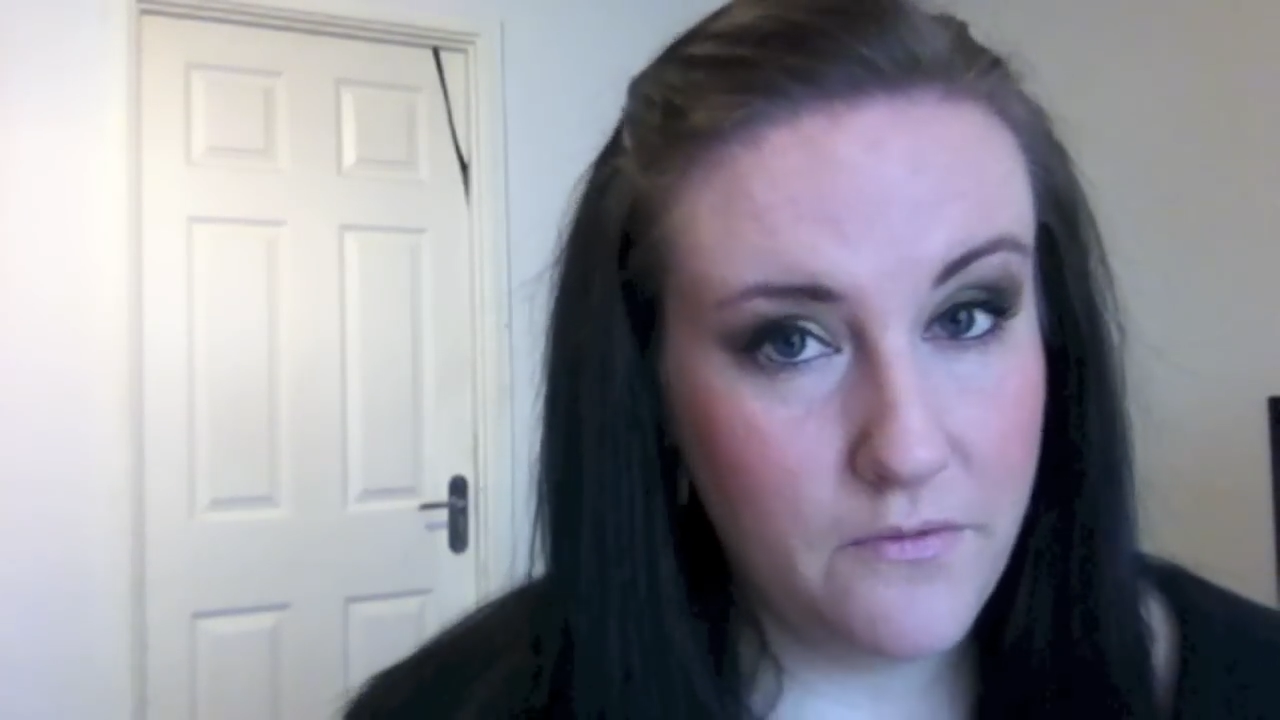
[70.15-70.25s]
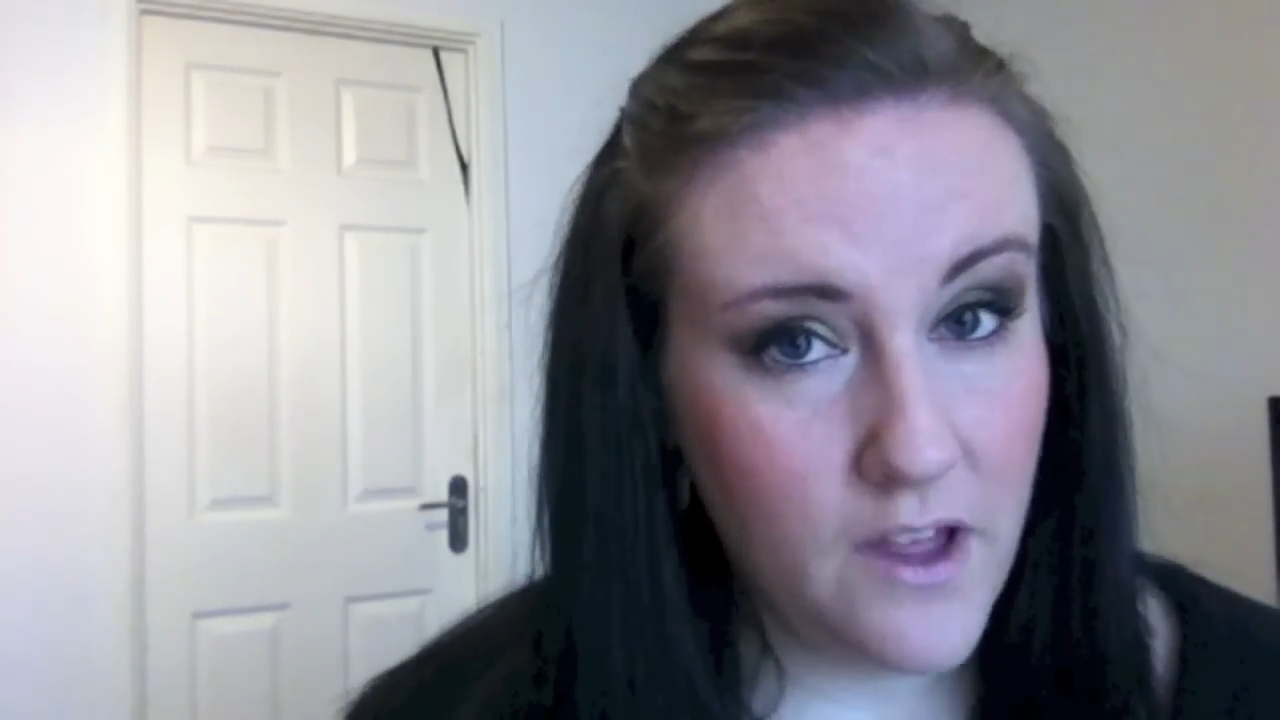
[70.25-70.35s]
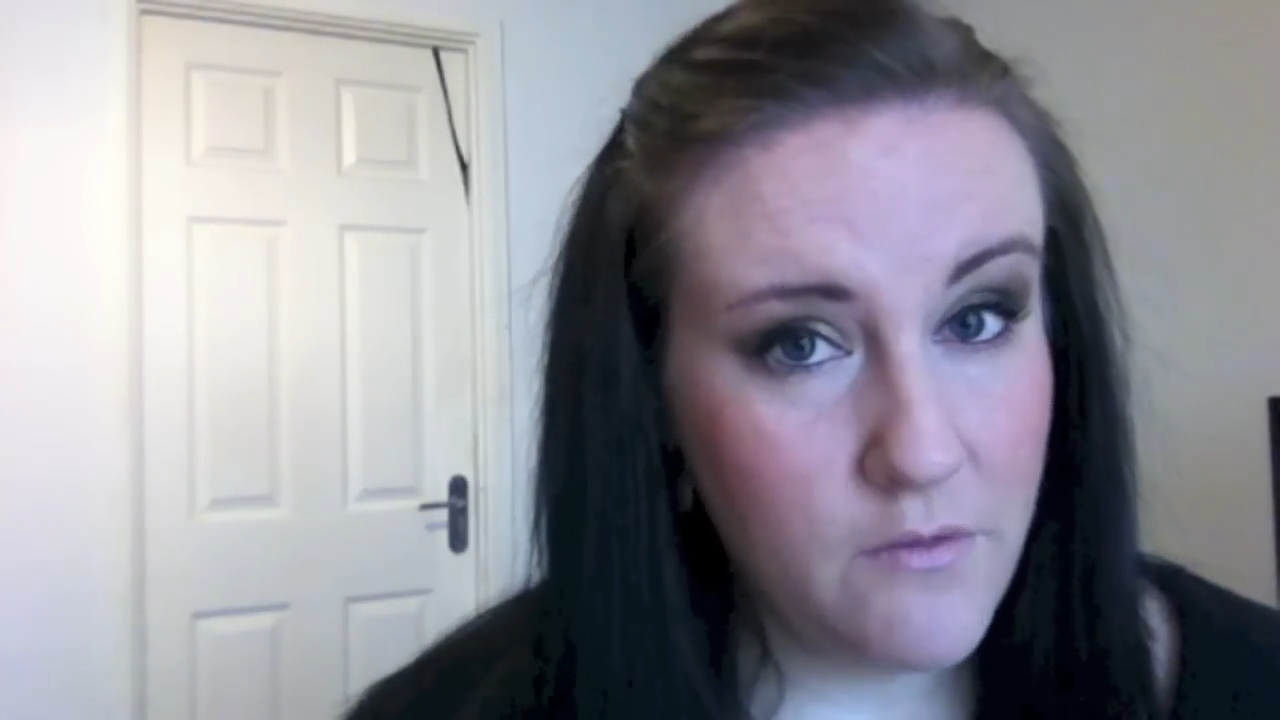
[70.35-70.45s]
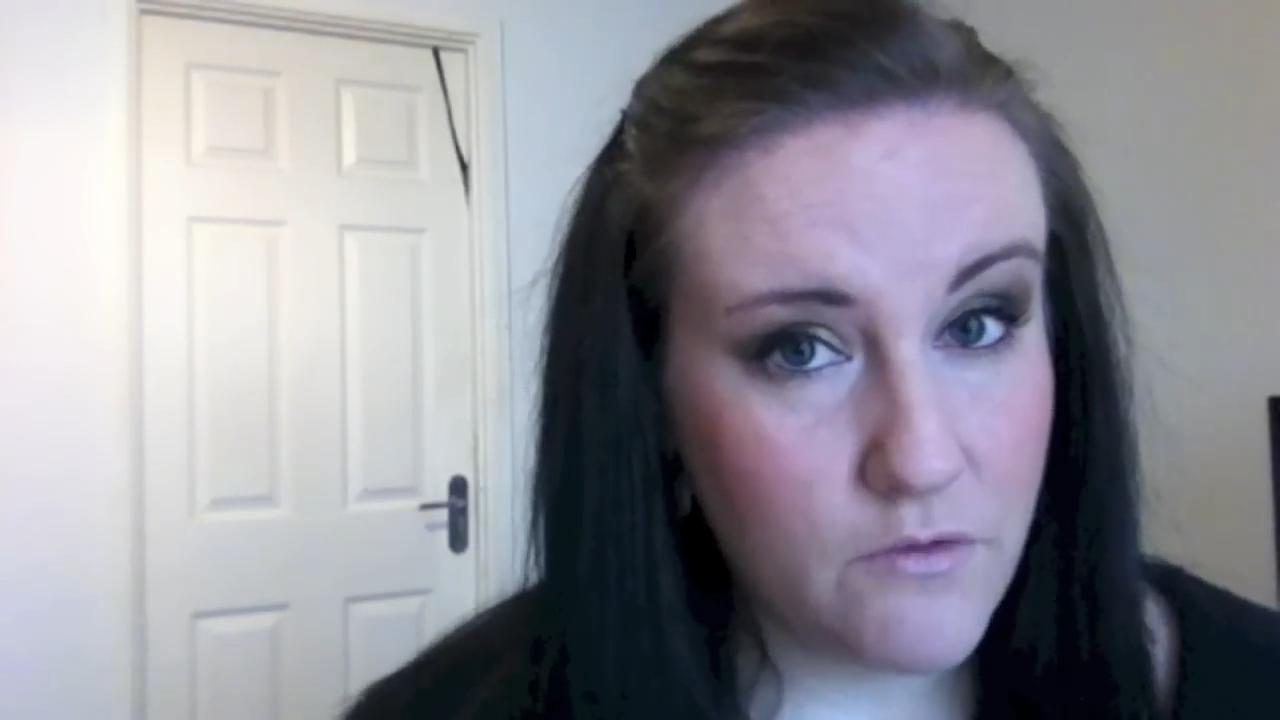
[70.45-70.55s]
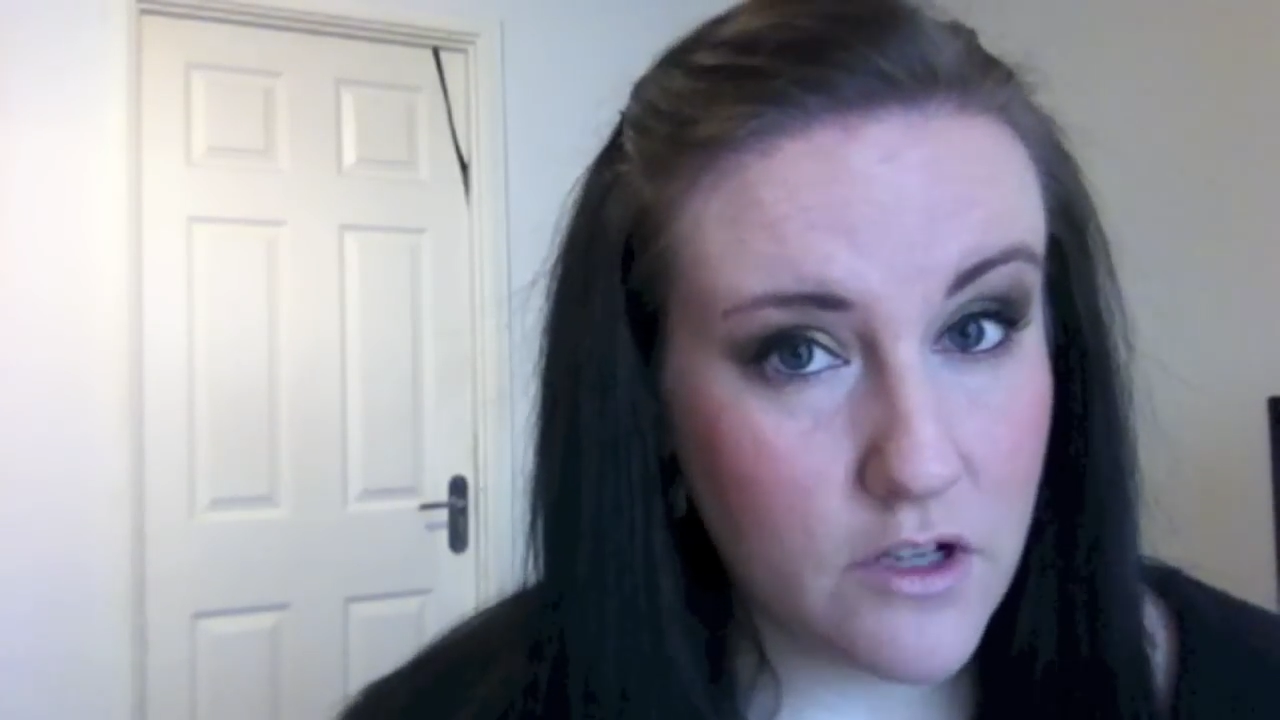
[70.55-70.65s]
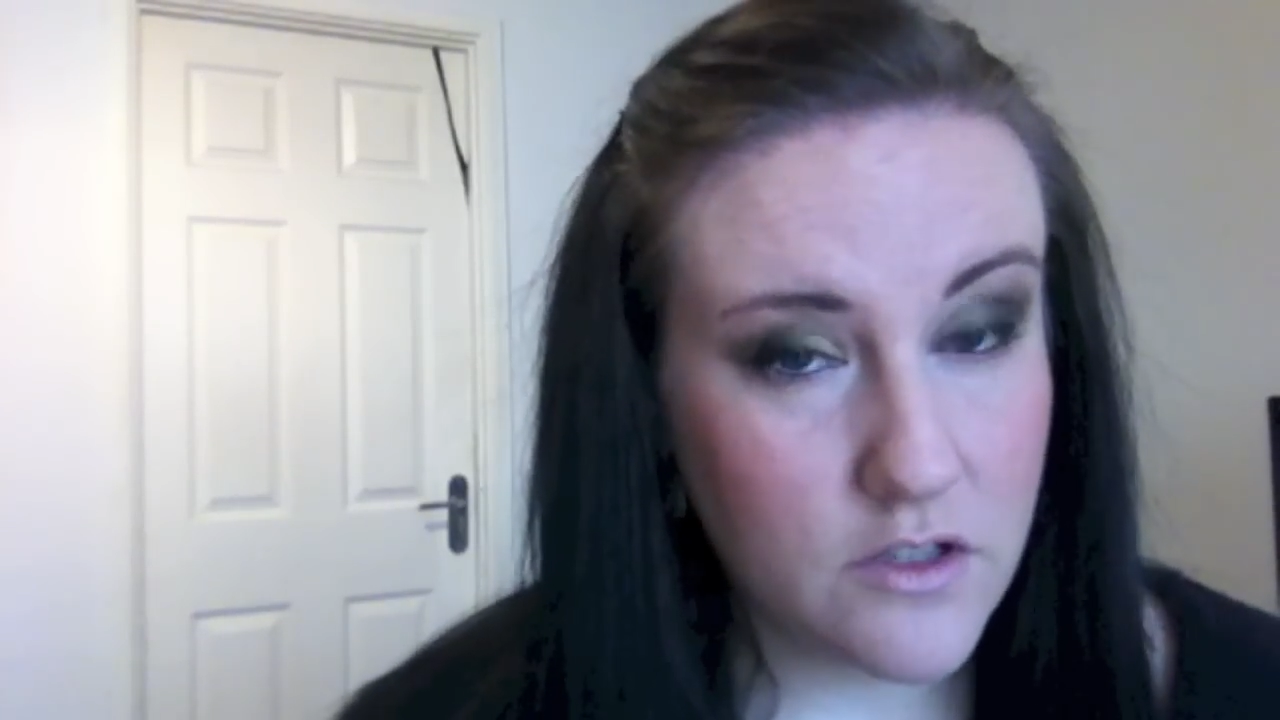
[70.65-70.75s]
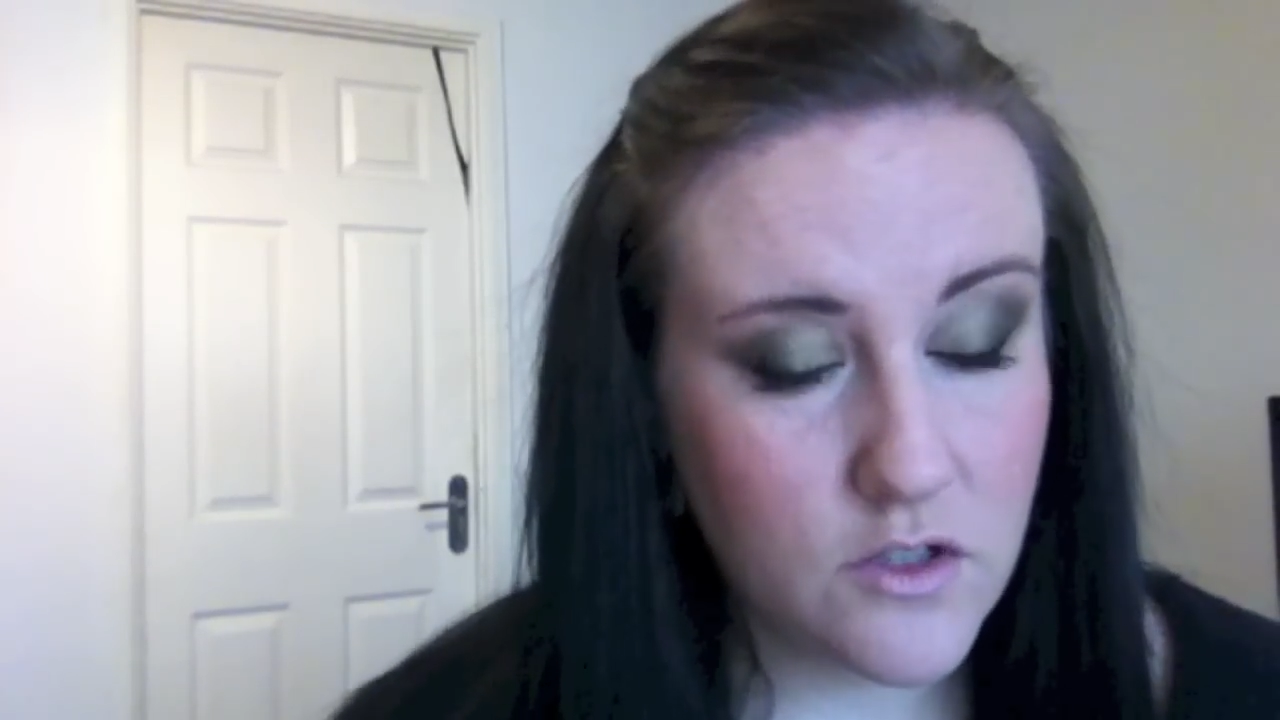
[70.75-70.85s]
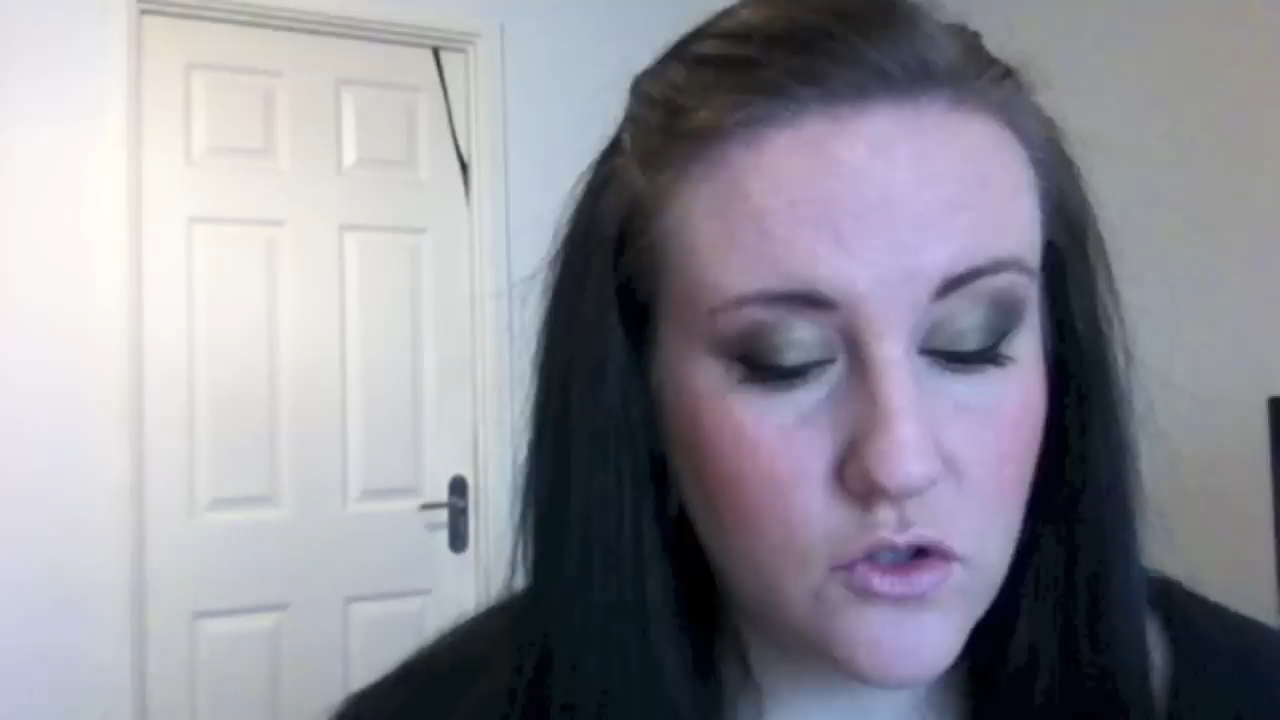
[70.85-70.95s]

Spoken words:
favourites.